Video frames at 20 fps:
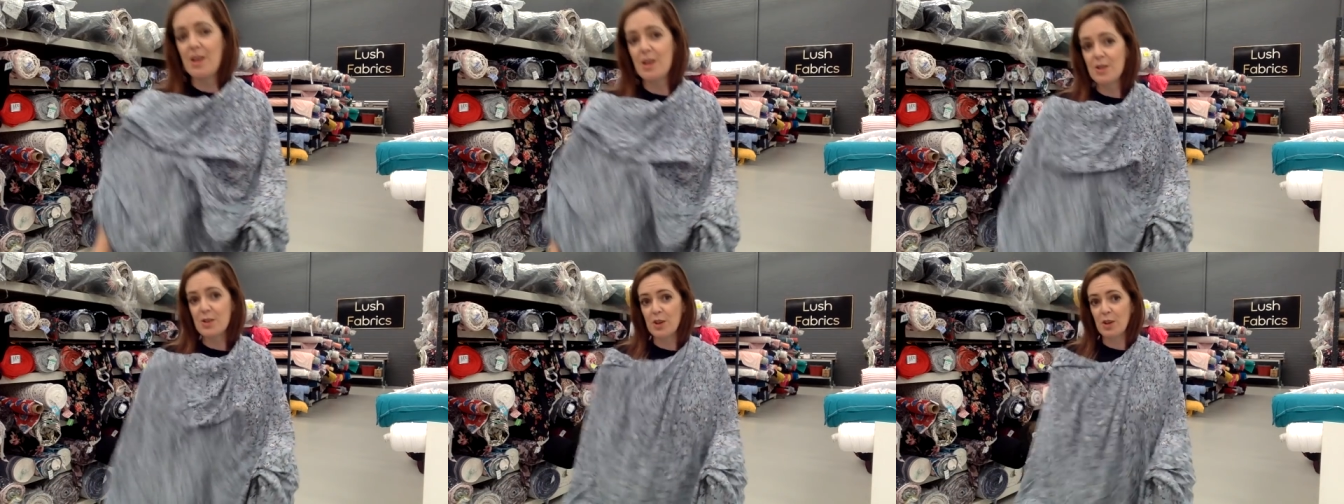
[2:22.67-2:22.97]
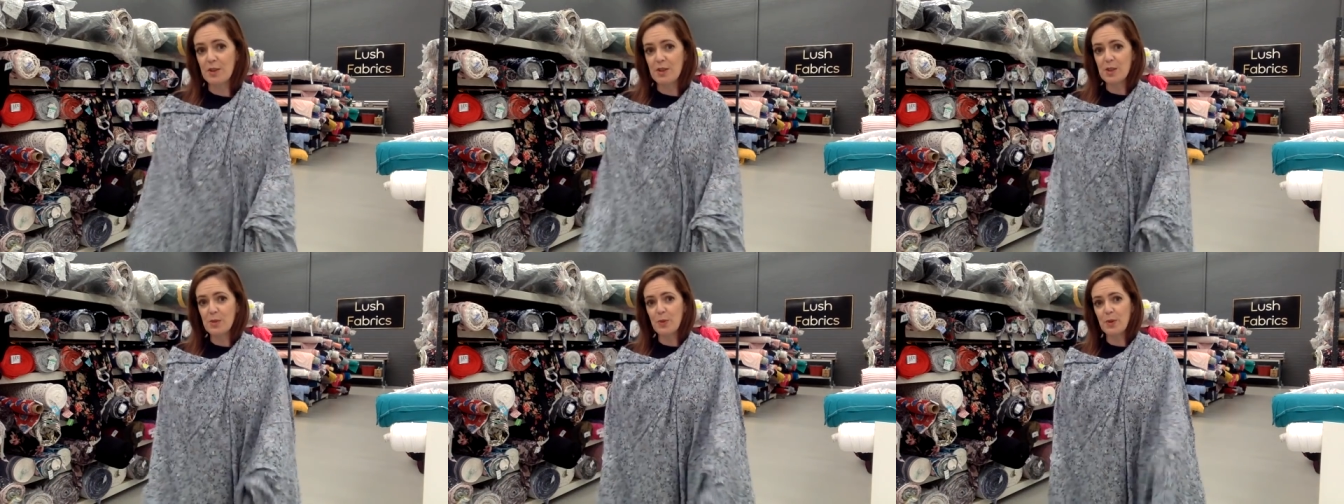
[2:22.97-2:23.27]

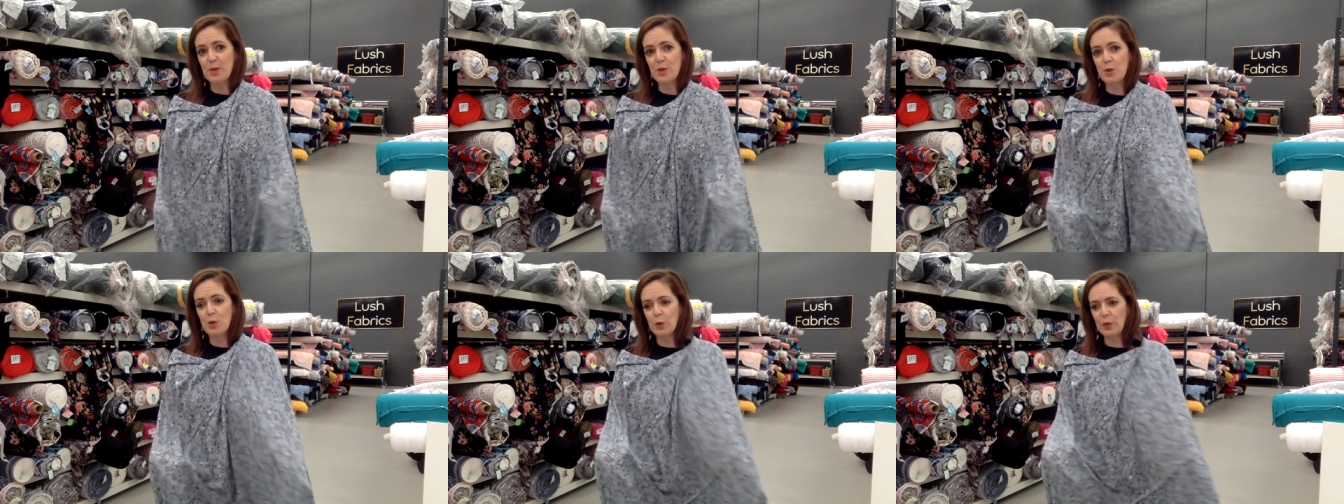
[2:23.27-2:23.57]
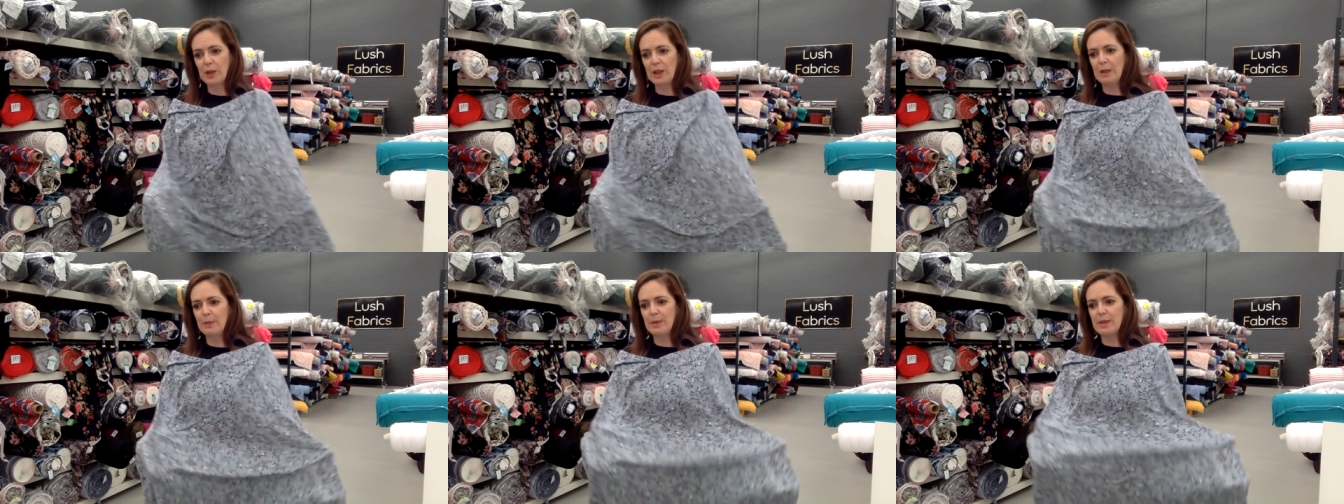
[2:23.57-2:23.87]
So this one's
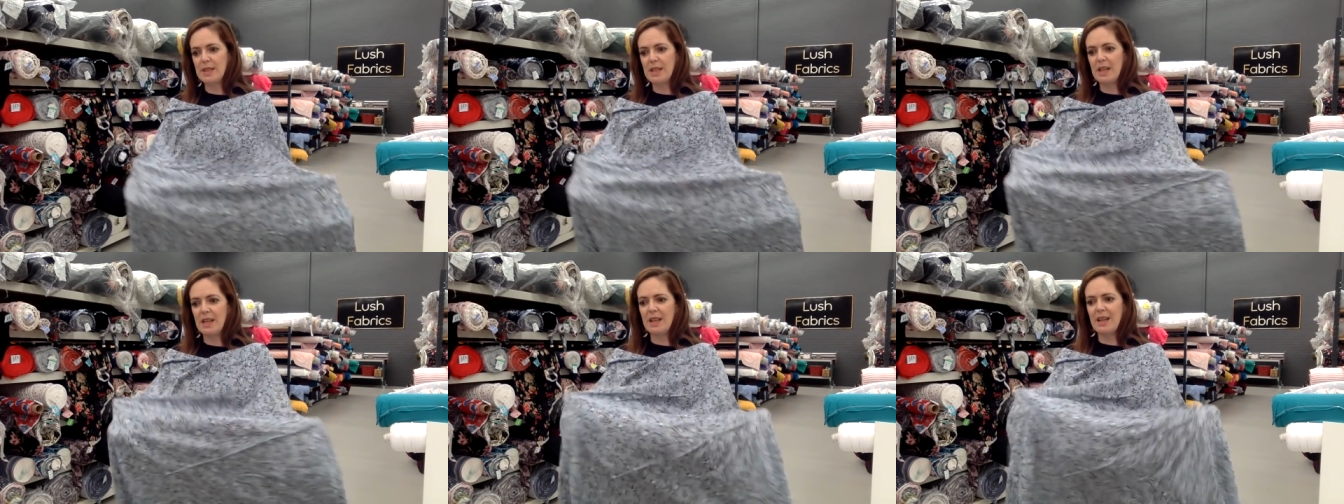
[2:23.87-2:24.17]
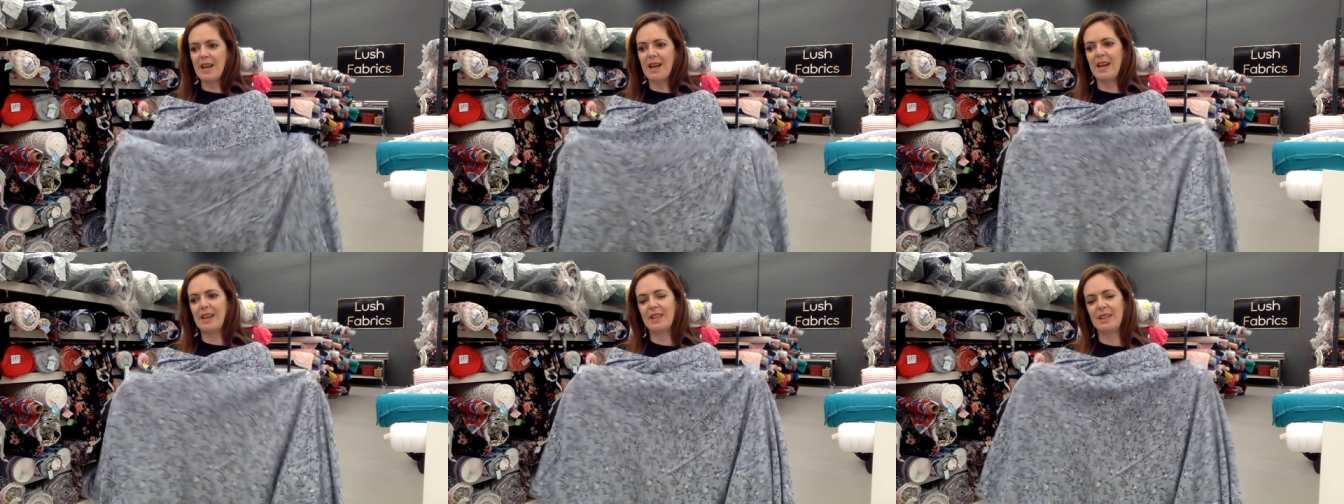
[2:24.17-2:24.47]
called
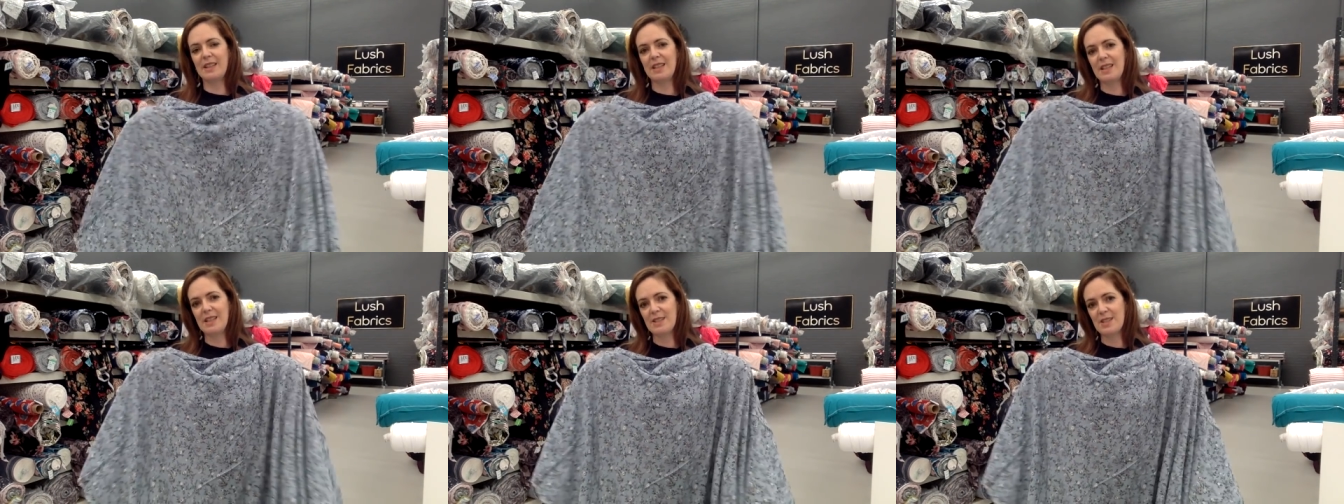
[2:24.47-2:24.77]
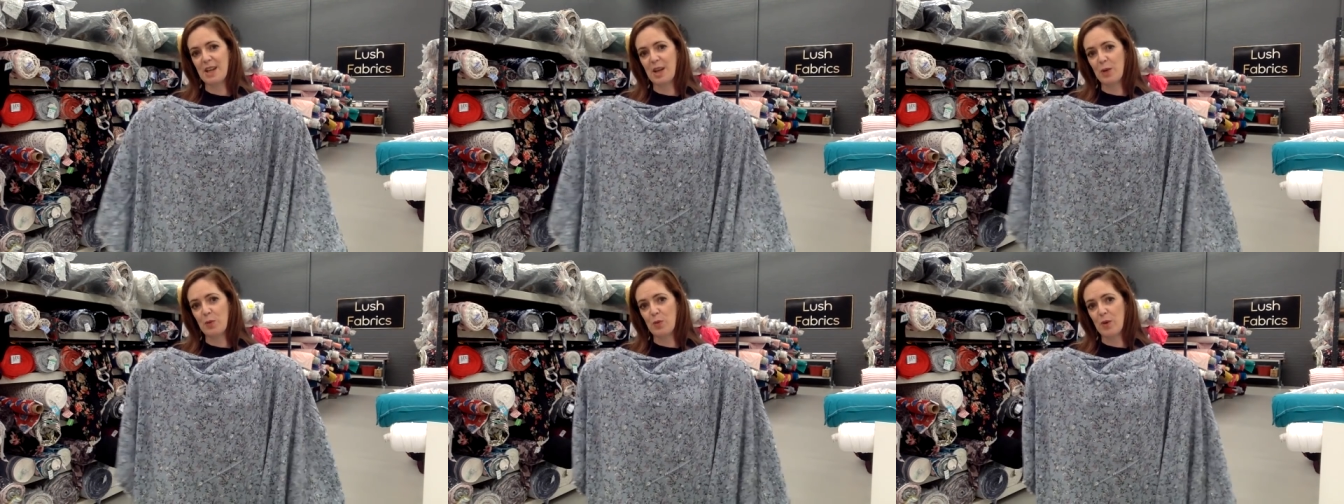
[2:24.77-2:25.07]
Liberty, and it
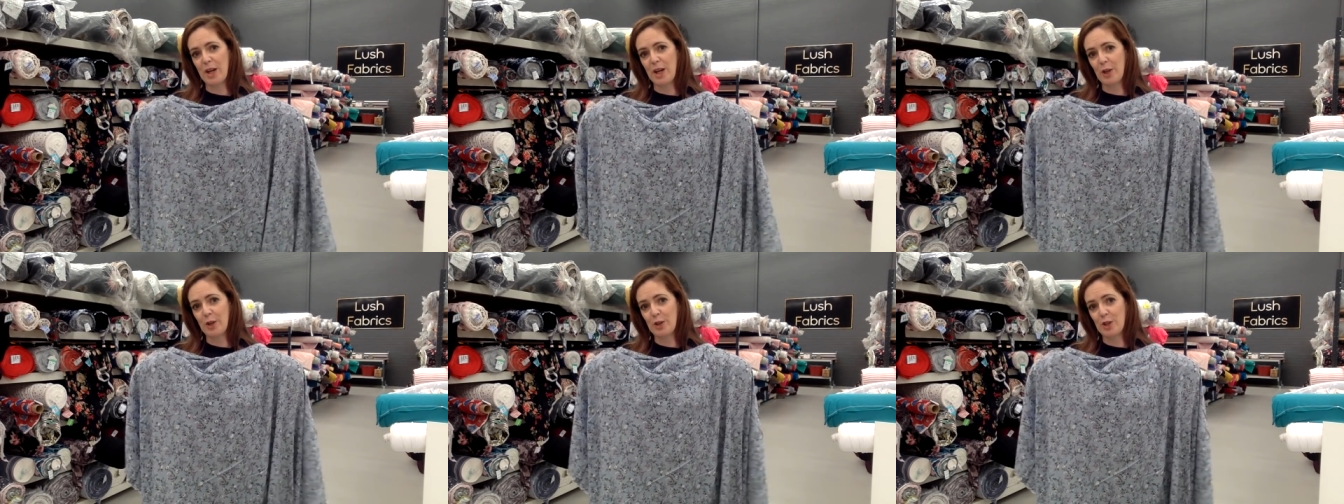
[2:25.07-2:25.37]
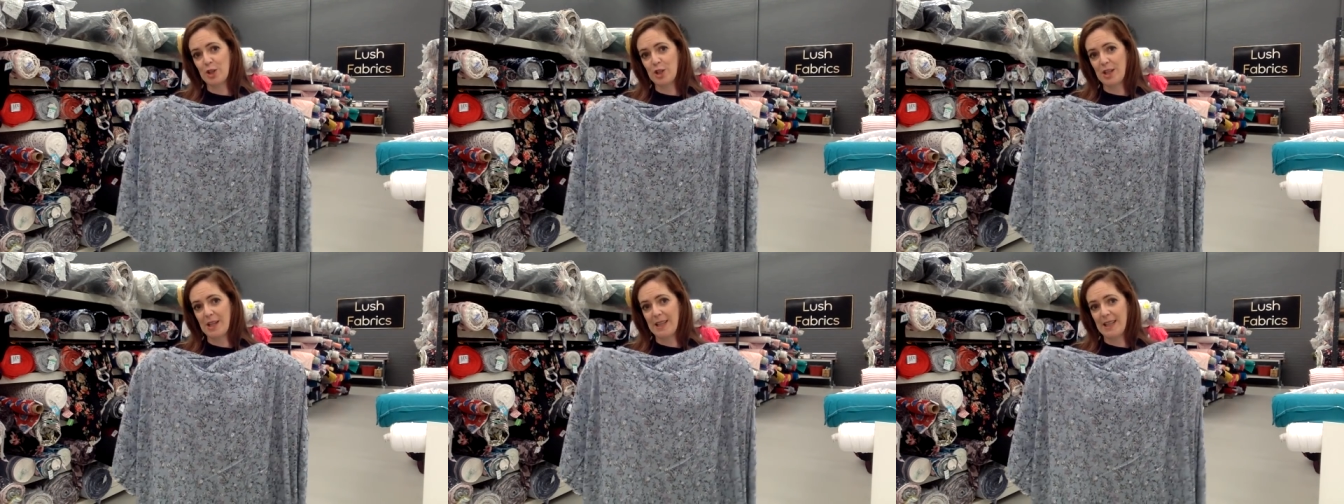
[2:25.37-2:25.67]
is a rayon
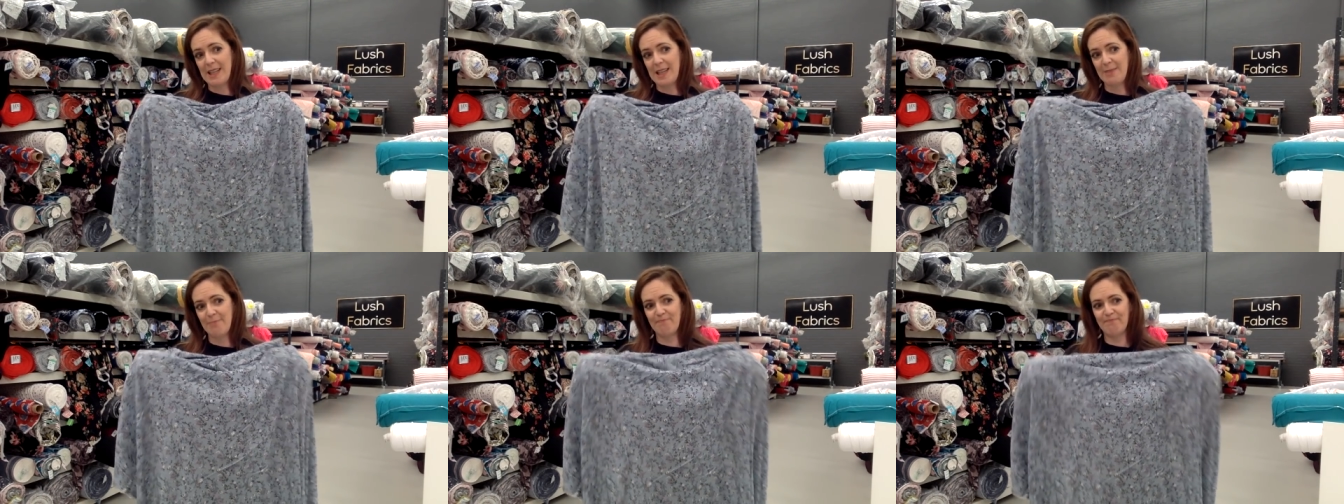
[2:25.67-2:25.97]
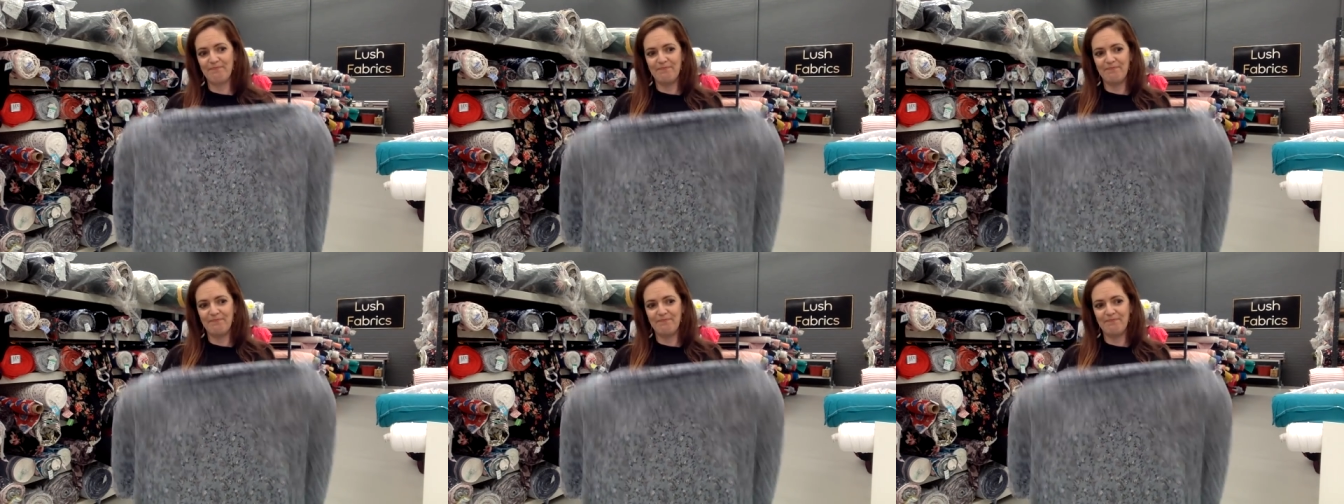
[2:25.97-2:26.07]
challis.